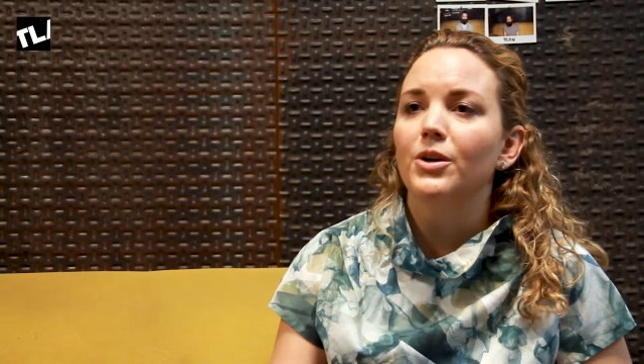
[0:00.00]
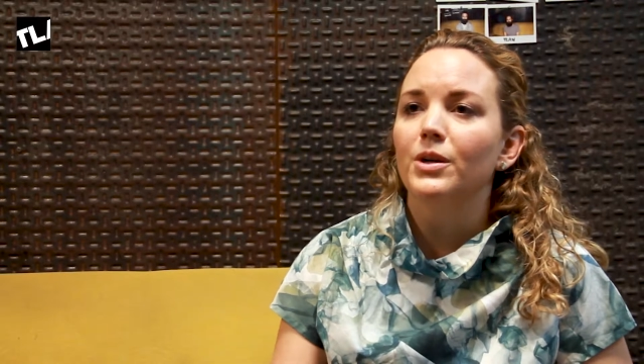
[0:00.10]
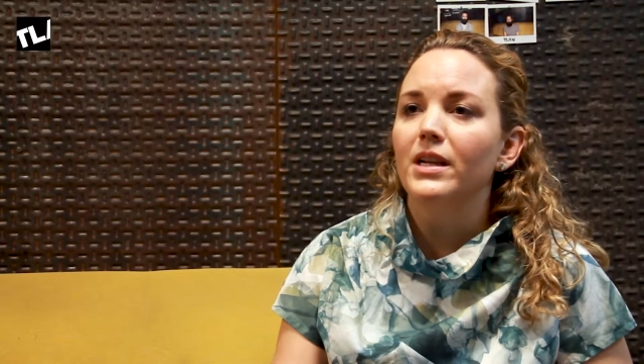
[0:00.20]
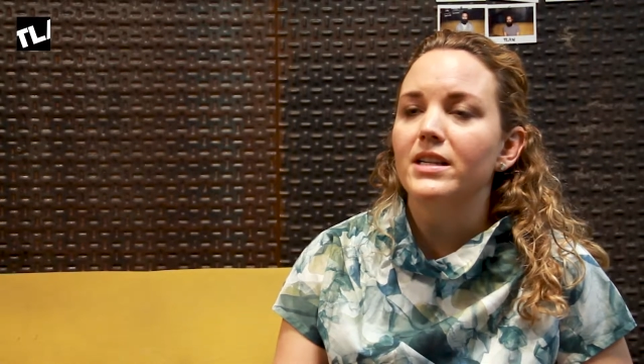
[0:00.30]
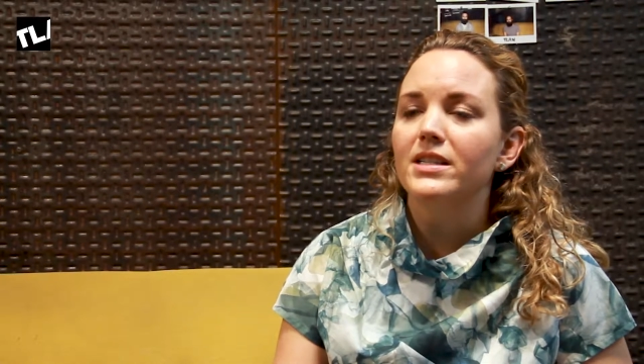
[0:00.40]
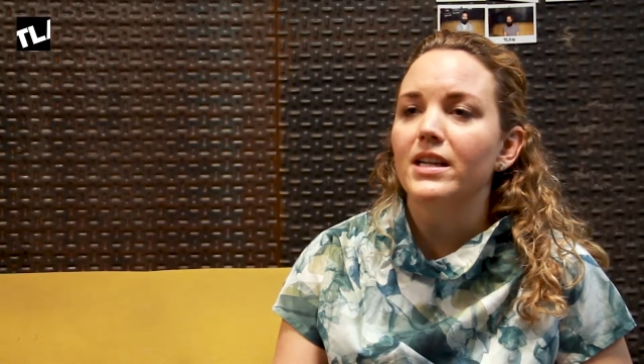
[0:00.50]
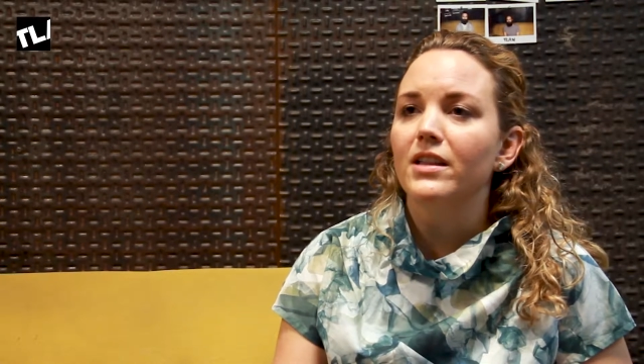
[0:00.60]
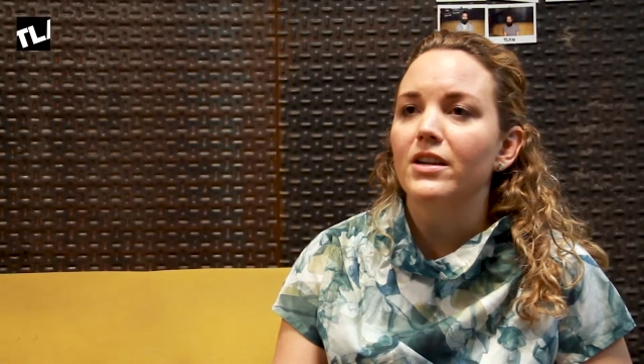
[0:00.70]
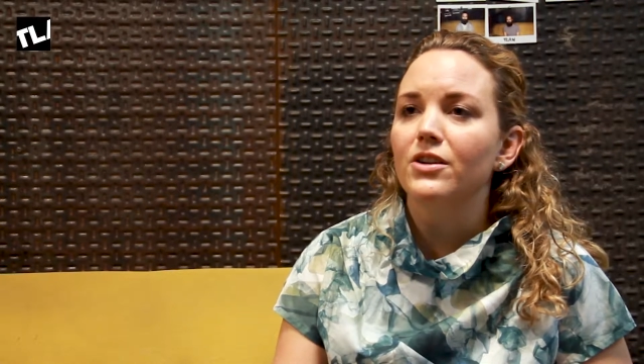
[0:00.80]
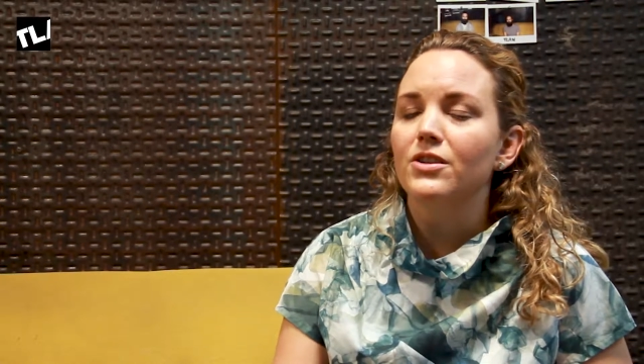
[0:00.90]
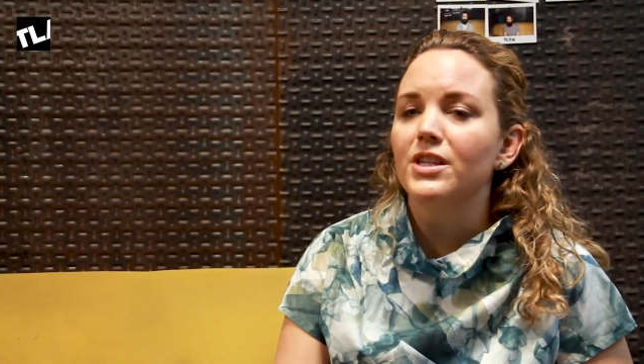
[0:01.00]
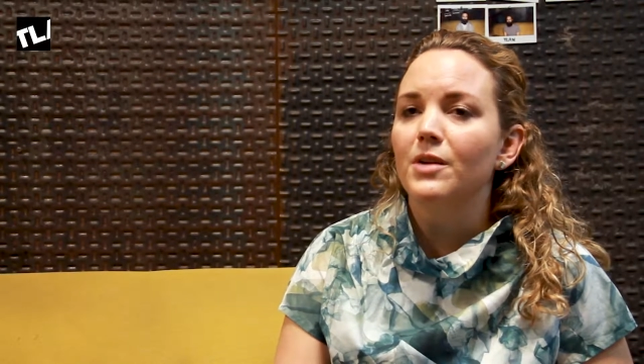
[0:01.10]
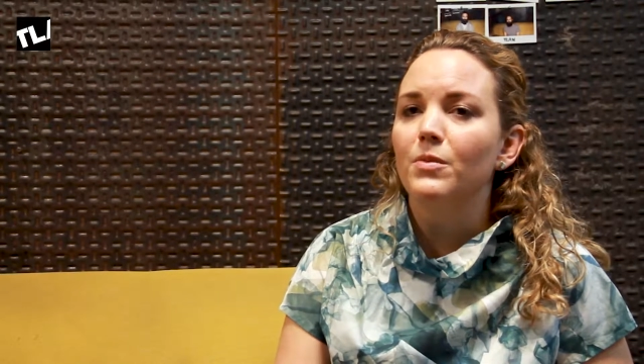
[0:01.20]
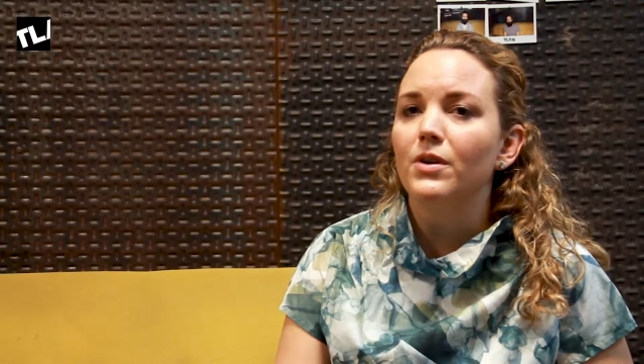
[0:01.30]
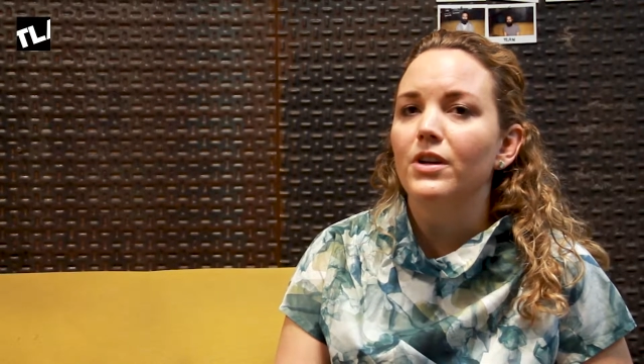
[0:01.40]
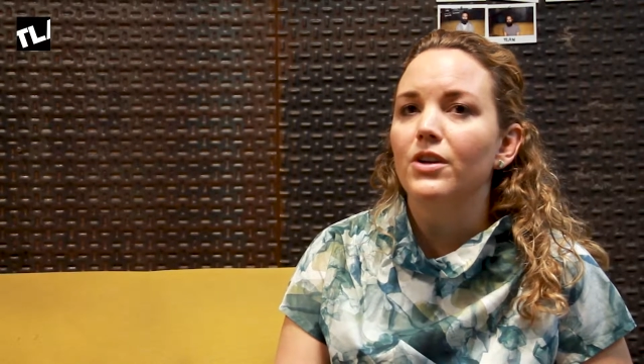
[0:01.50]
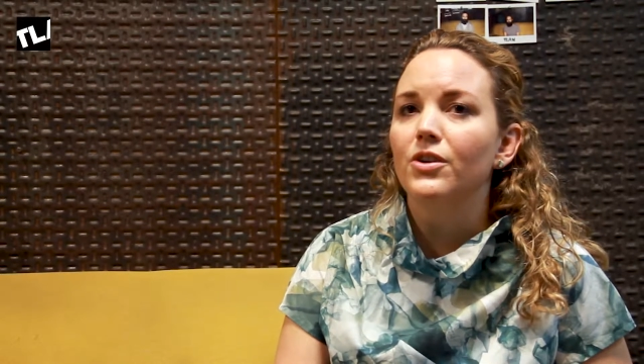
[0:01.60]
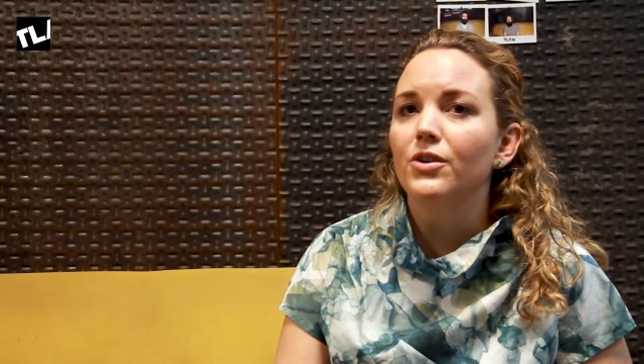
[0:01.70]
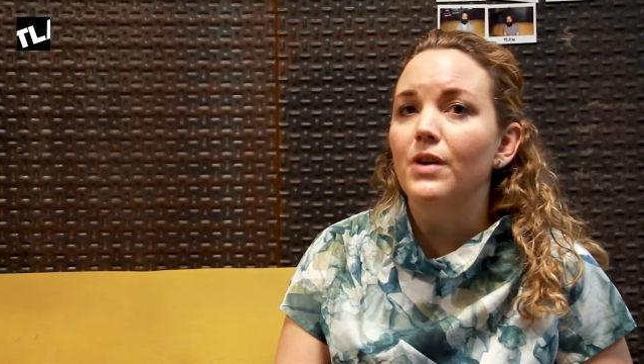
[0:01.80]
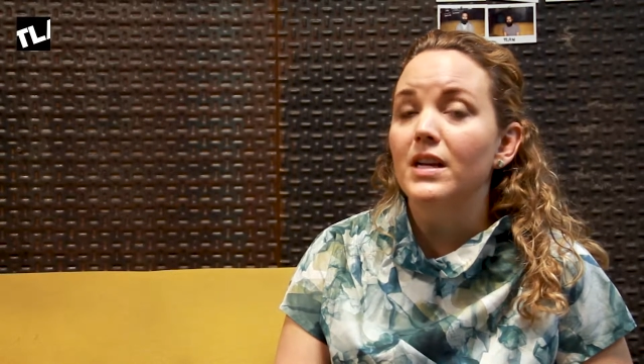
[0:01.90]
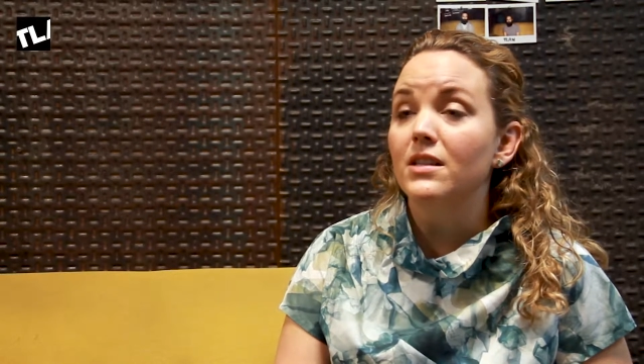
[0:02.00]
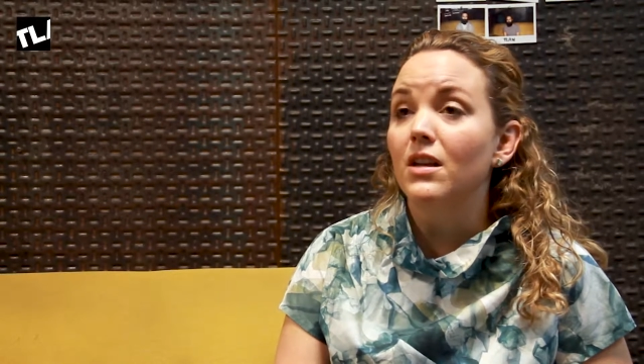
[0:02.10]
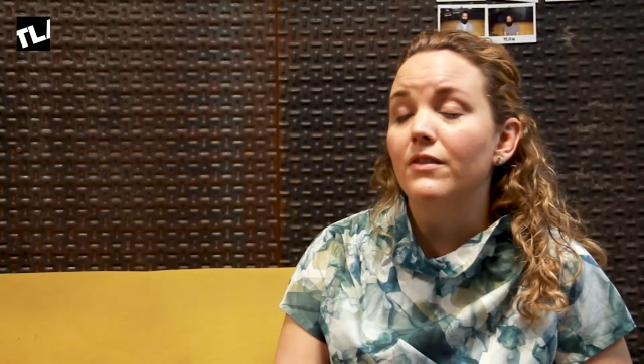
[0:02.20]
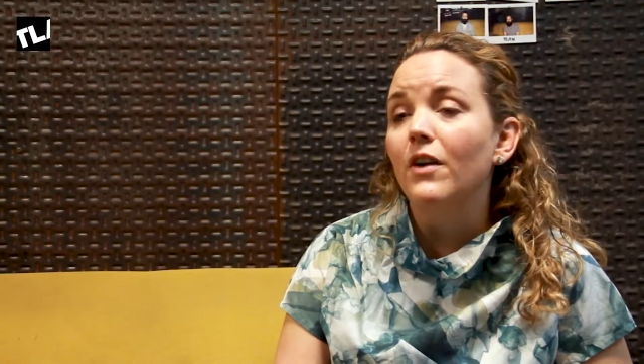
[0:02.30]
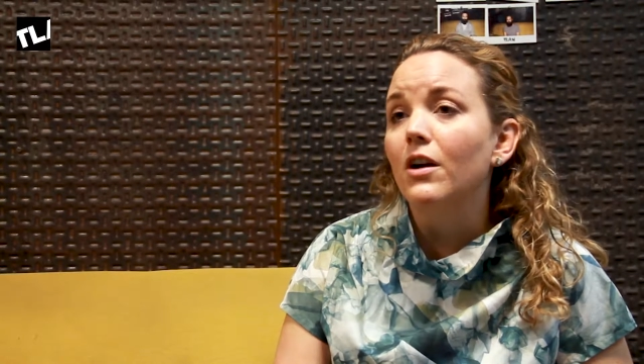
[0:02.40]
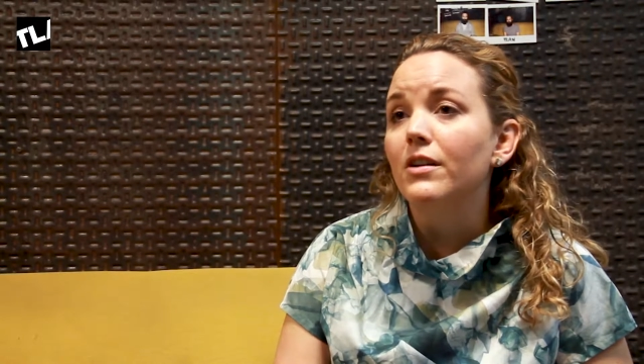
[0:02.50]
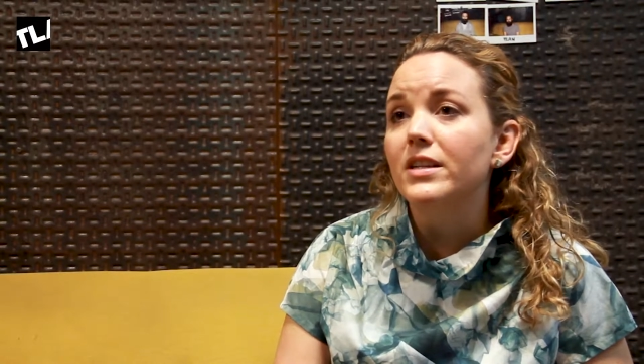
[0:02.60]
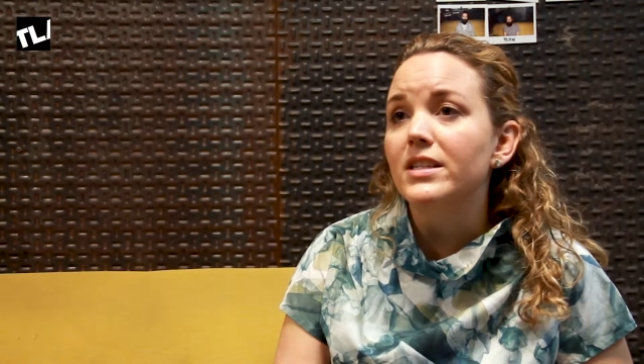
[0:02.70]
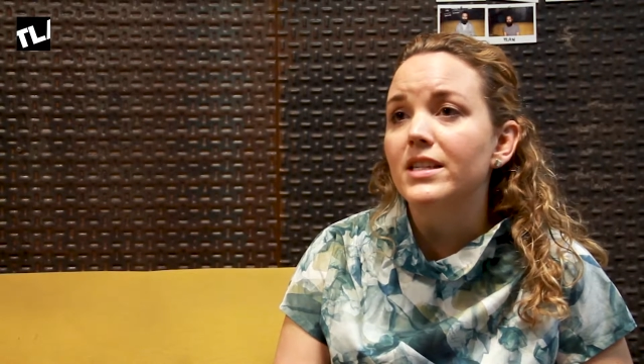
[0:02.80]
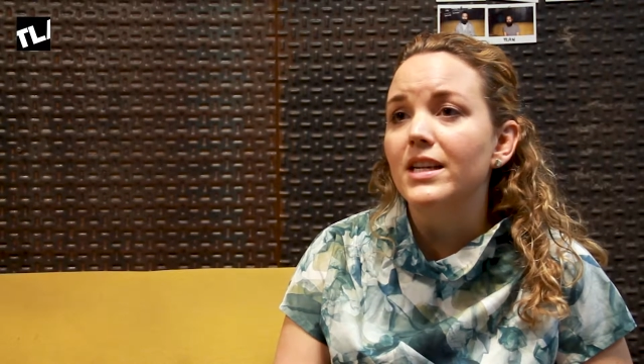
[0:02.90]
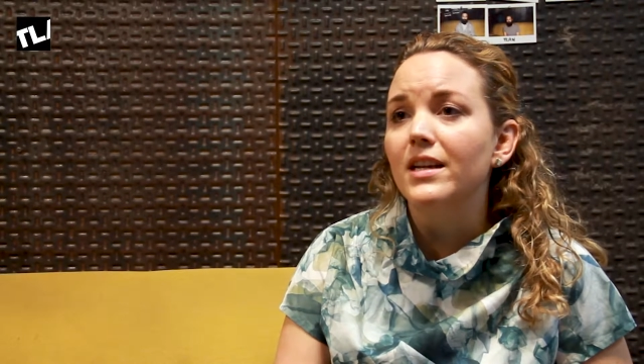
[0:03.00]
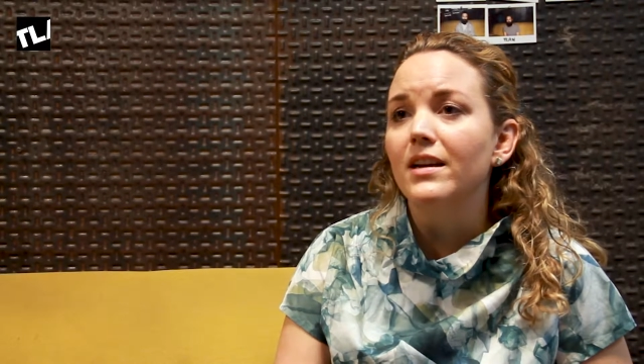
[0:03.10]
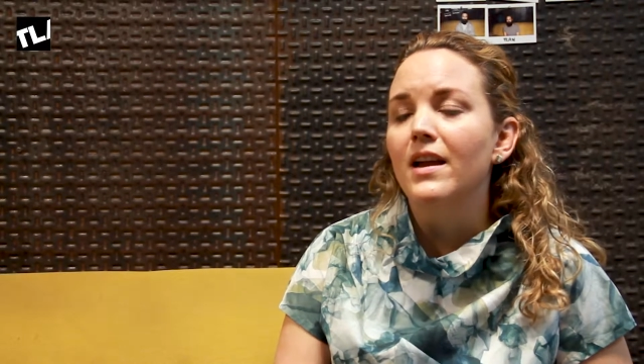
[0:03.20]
Or let's say that you're someone who has a lot of honesty.